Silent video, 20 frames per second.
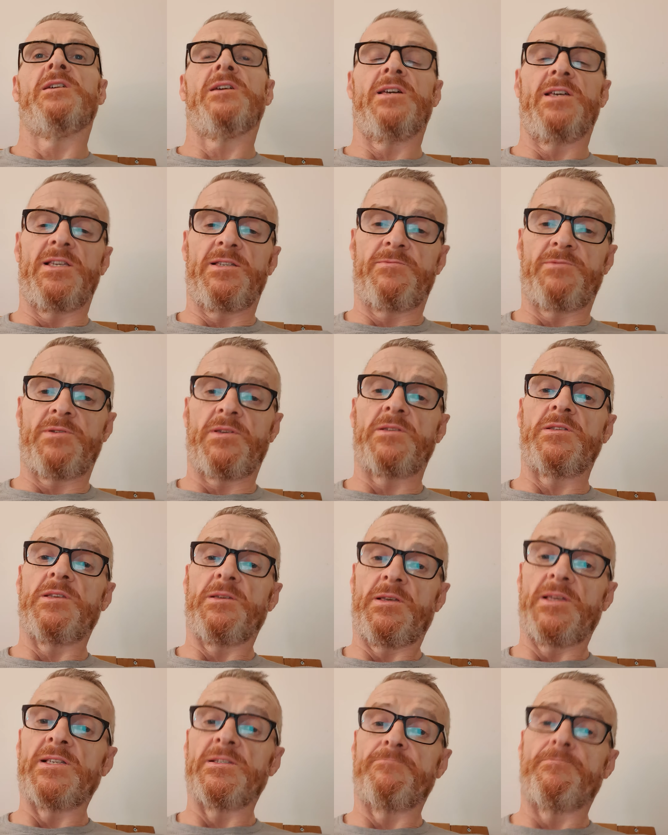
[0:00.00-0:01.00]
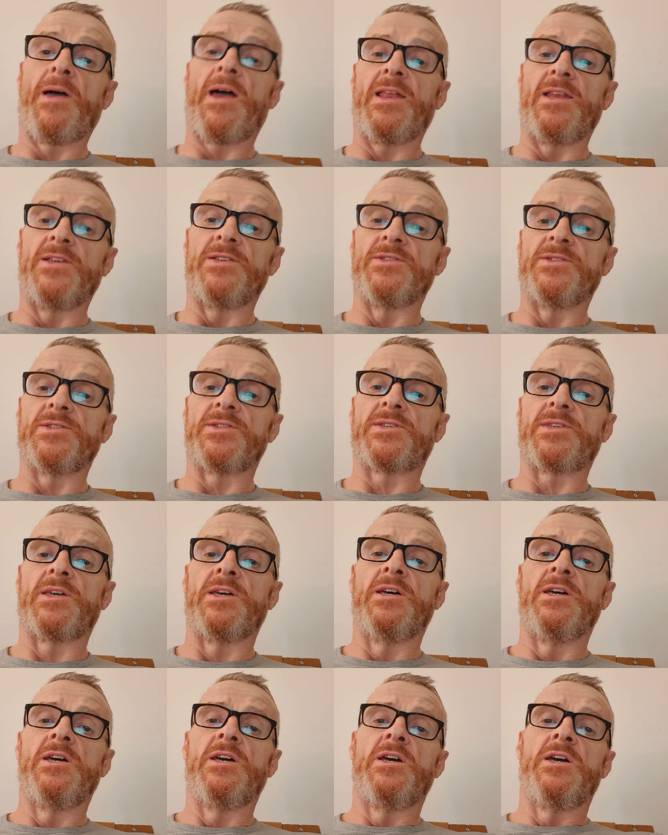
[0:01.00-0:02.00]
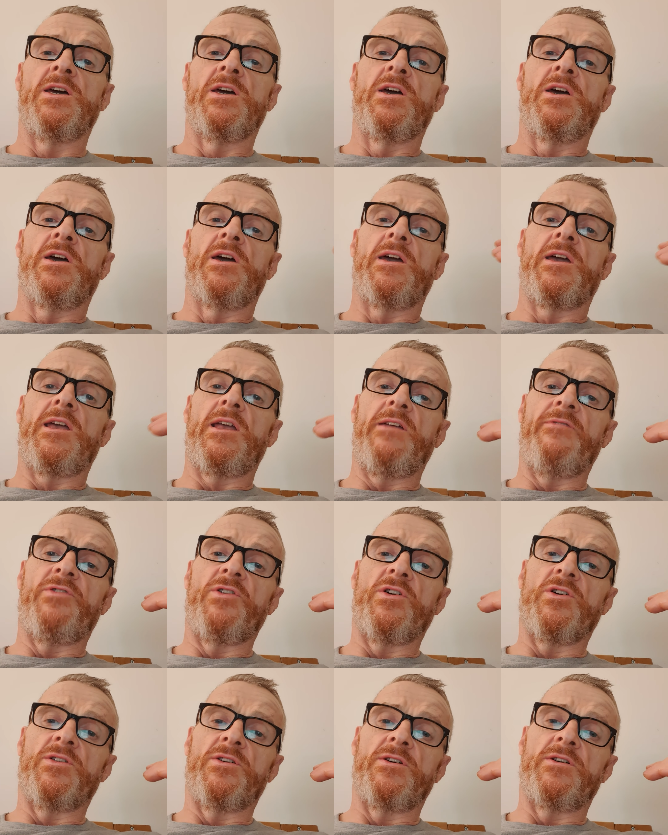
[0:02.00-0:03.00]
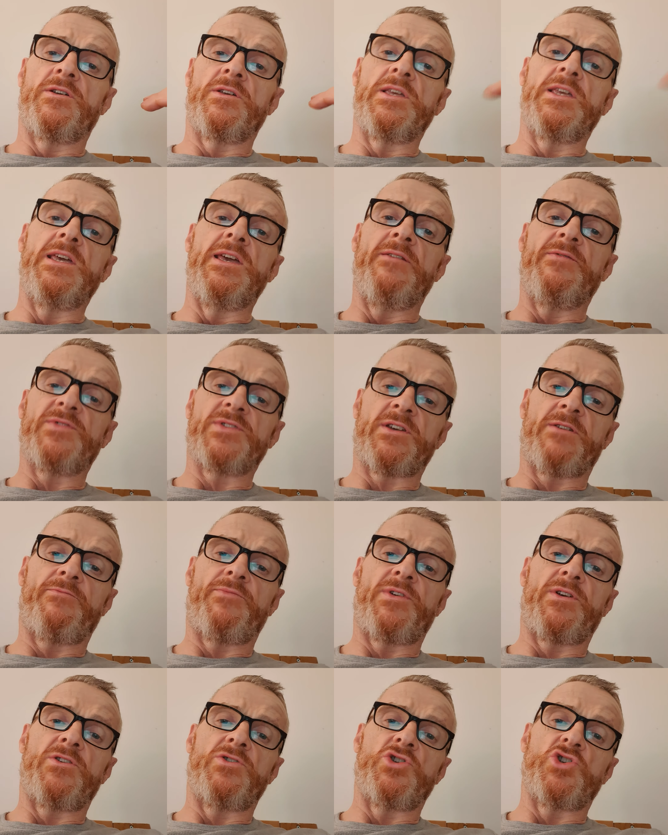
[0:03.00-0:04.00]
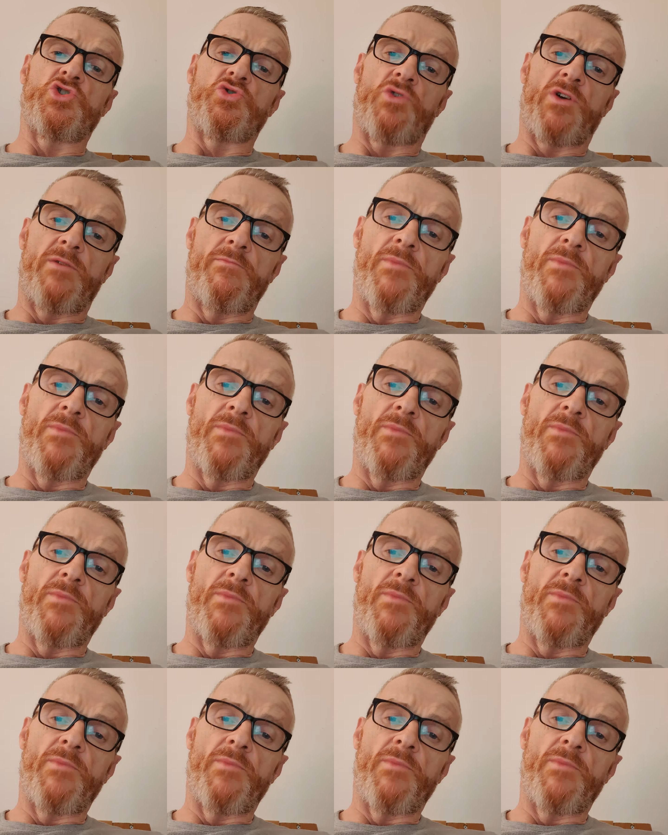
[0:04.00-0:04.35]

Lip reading: is balanced. If you're going to give something and you try to